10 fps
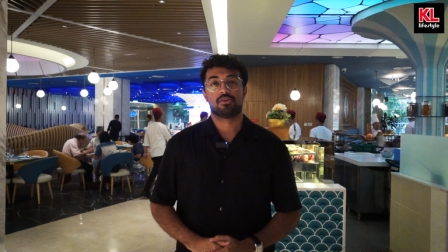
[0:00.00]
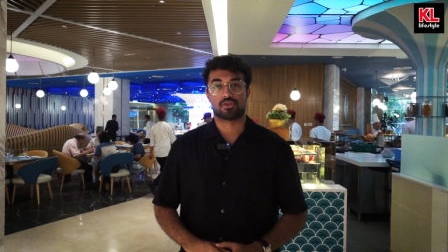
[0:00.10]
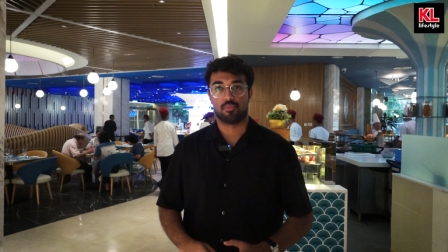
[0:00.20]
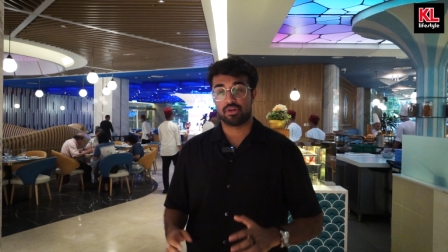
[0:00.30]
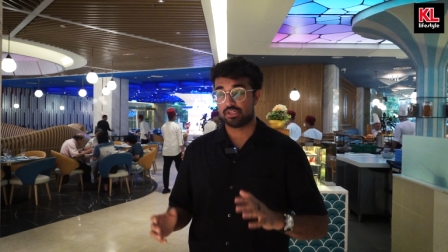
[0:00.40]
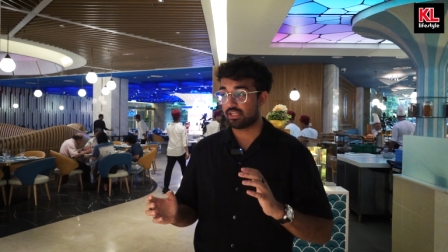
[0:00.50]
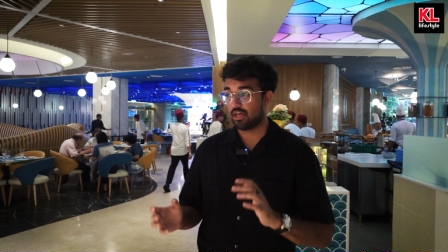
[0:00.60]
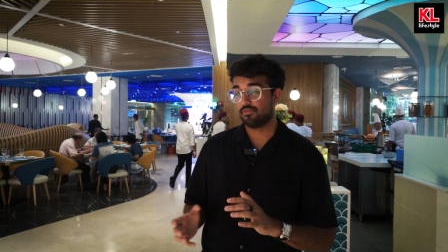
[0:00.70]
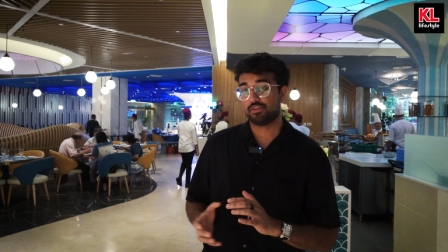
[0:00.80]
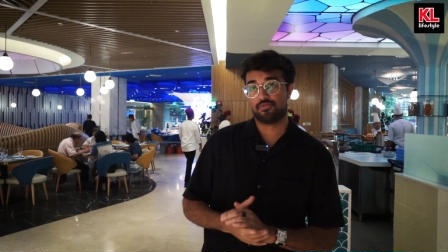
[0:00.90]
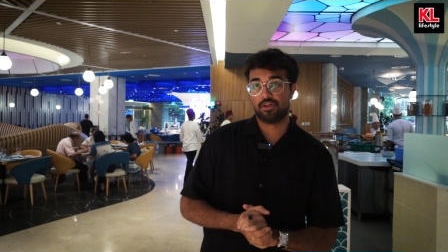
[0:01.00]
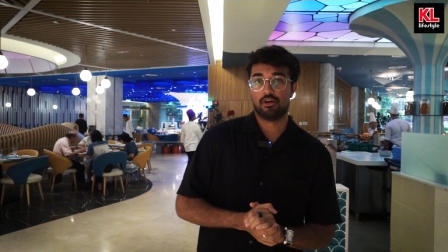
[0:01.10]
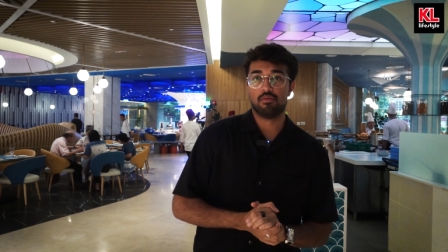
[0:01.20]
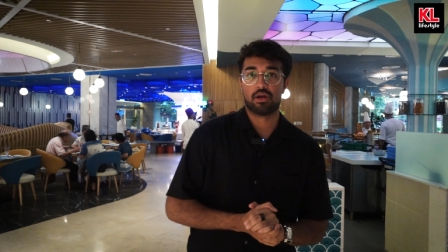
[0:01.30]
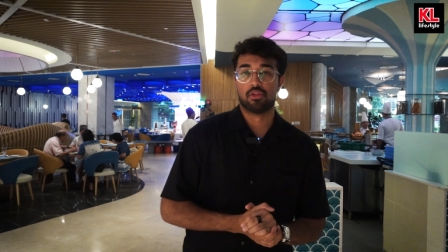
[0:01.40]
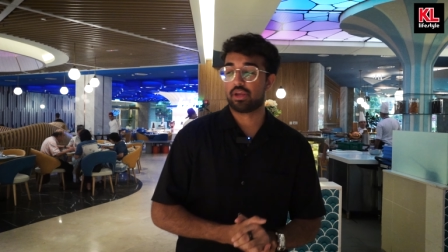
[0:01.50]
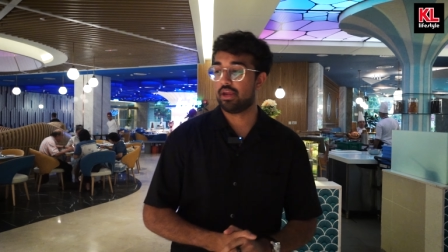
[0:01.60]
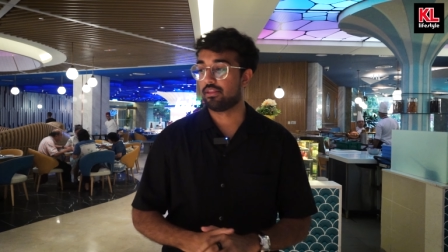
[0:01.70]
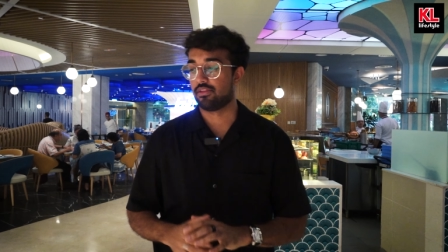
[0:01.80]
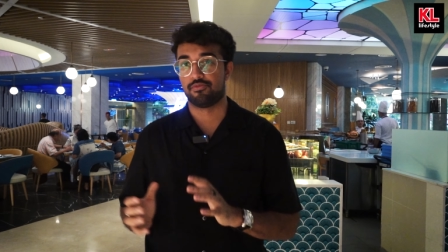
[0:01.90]
So we're gonna start off this video by
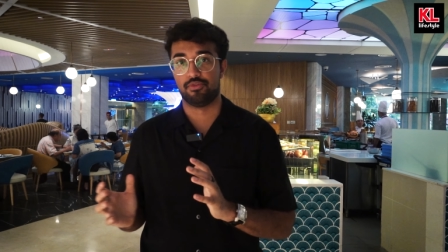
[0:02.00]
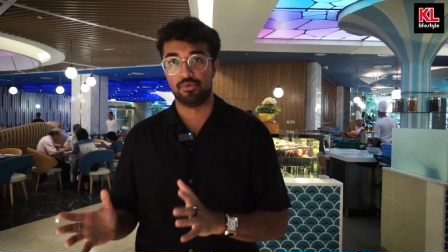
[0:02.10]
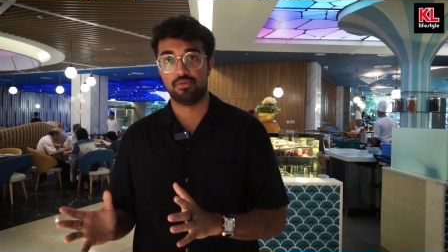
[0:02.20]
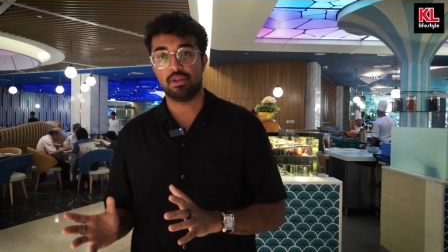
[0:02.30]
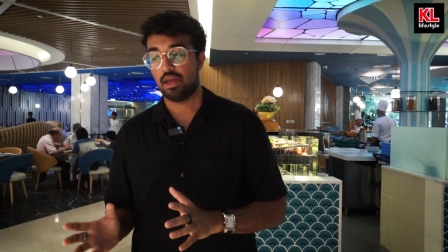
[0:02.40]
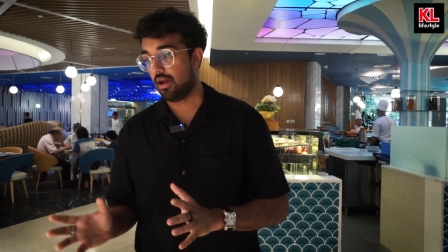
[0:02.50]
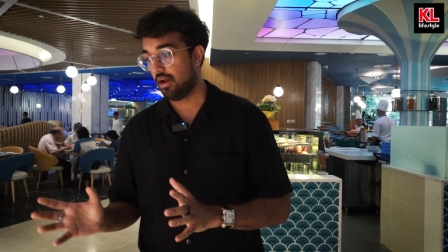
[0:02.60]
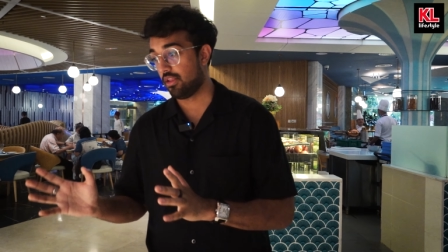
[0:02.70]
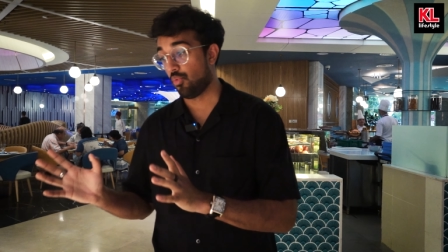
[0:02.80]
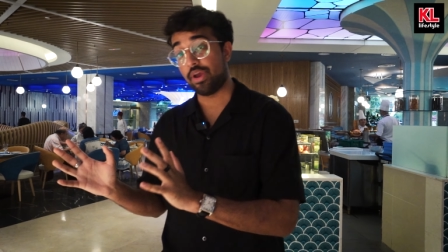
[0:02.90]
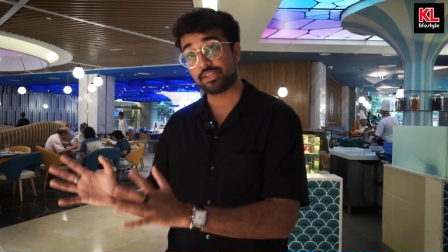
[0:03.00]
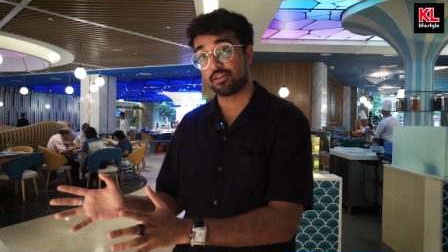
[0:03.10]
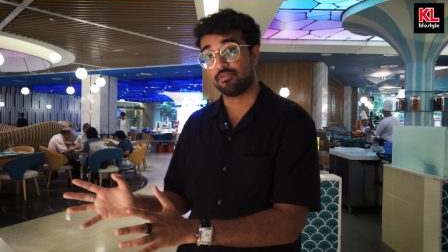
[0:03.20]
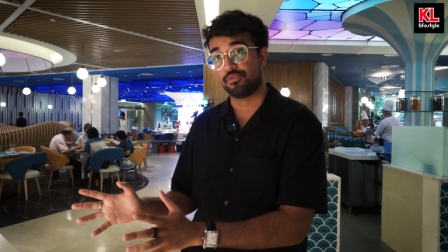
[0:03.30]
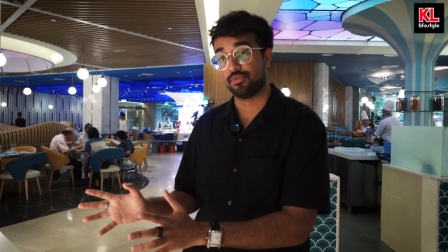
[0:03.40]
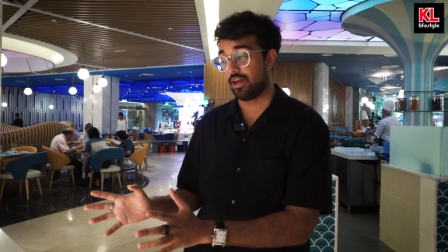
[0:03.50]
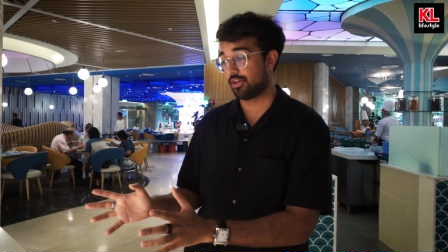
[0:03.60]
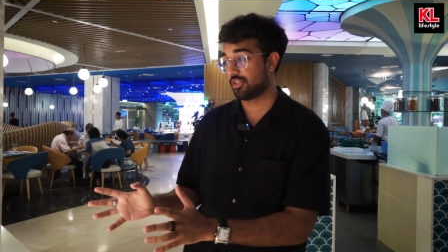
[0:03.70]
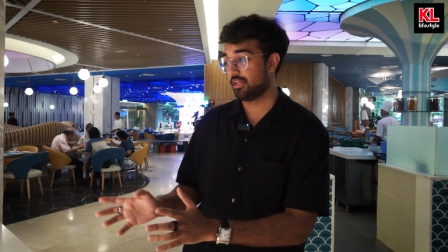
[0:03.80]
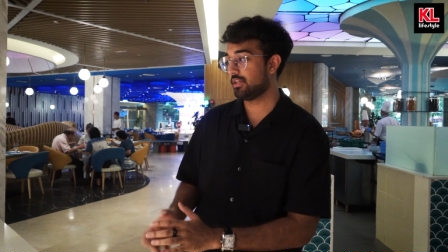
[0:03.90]
looking at the food, uh, the Western food
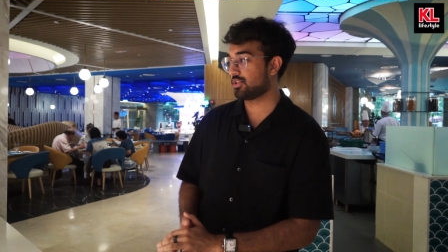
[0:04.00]
actually.